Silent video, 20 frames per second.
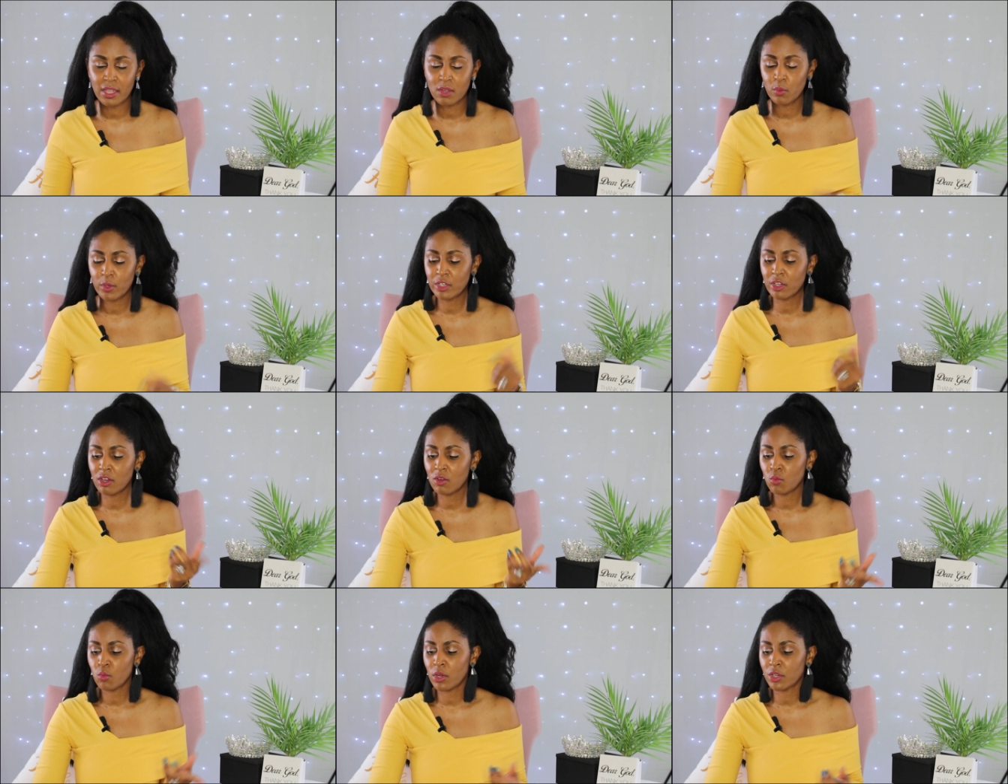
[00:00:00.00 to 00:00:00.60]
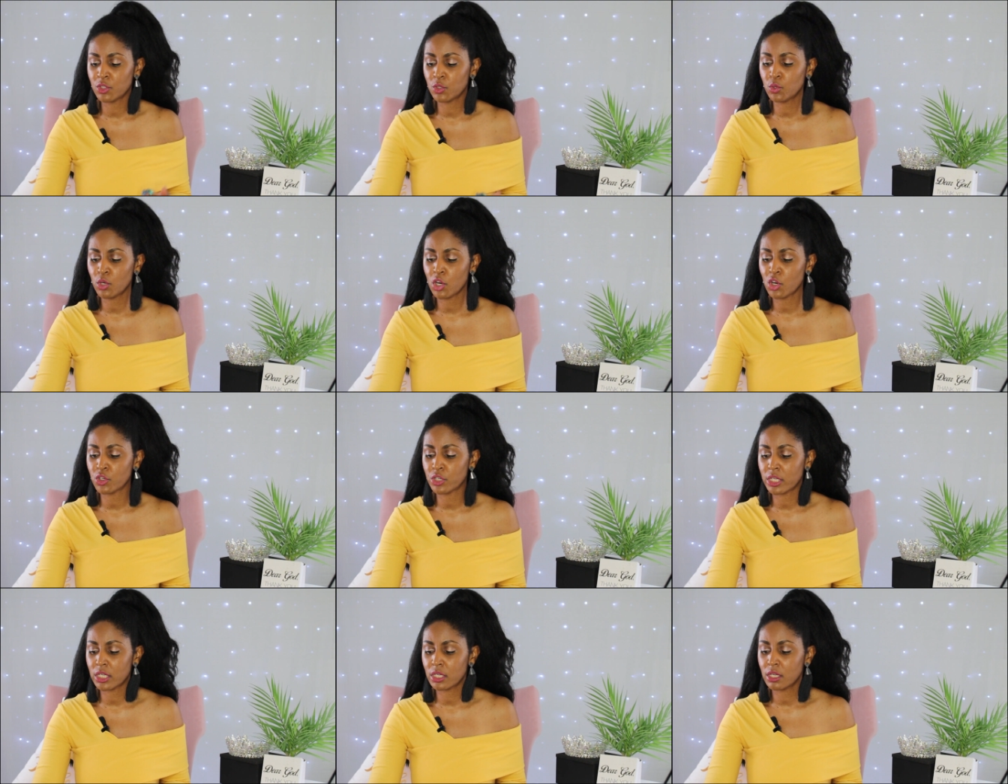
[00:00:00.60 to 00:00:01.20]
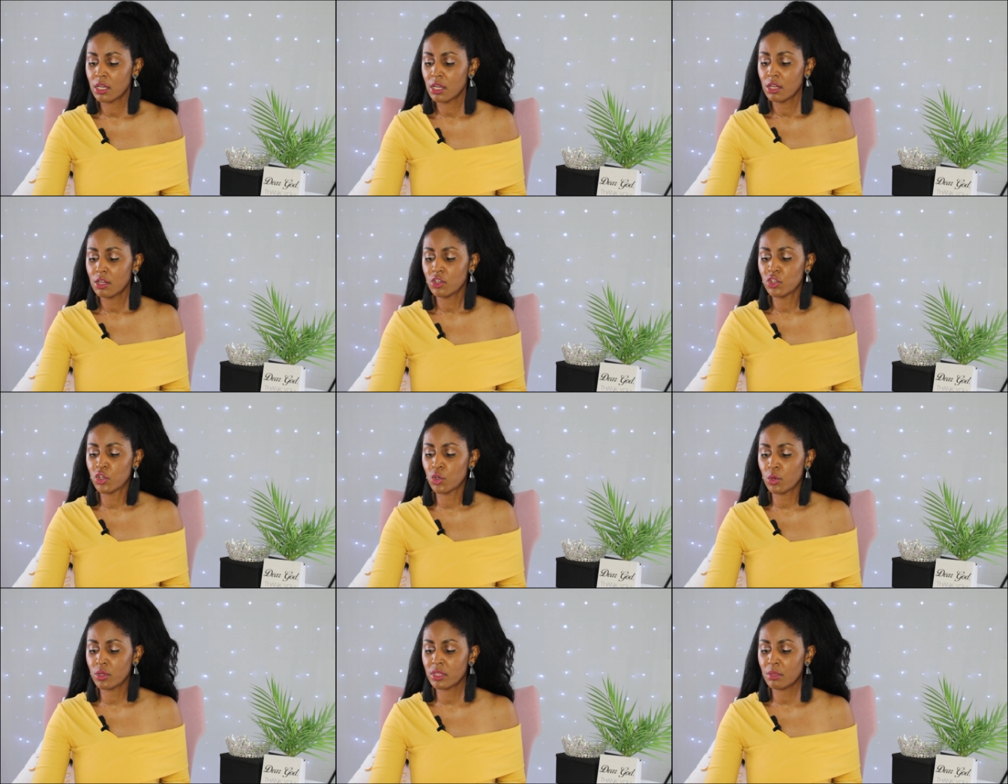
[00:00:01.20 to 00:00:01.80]
We don't want you hurting
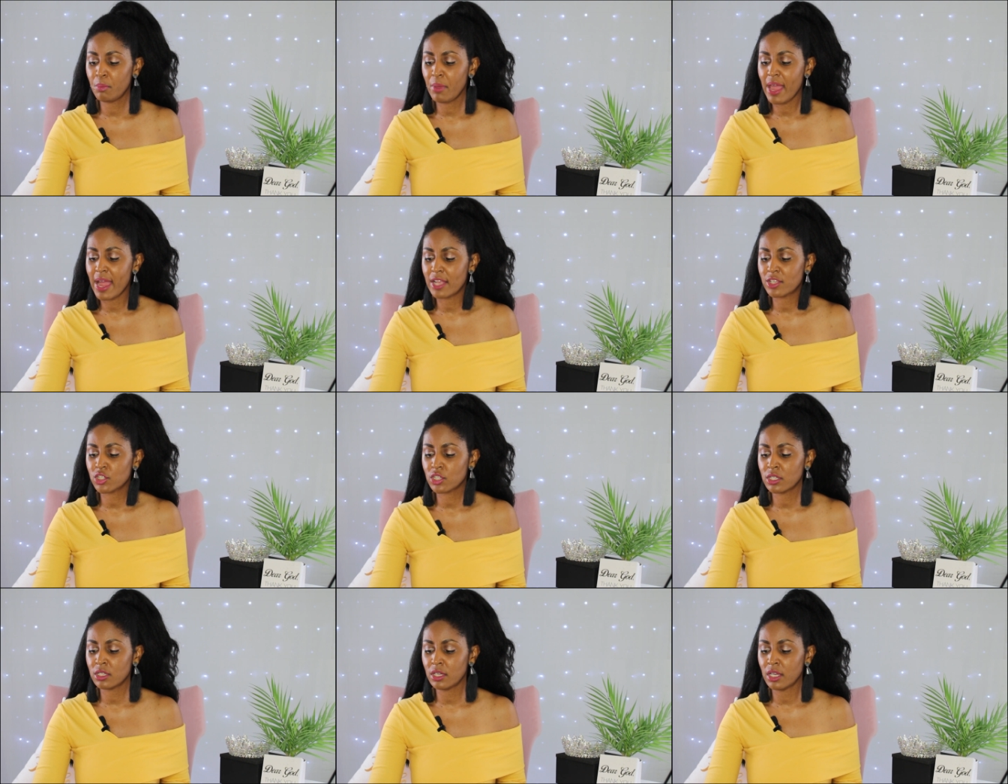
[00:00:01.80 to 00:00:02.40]
during the pageant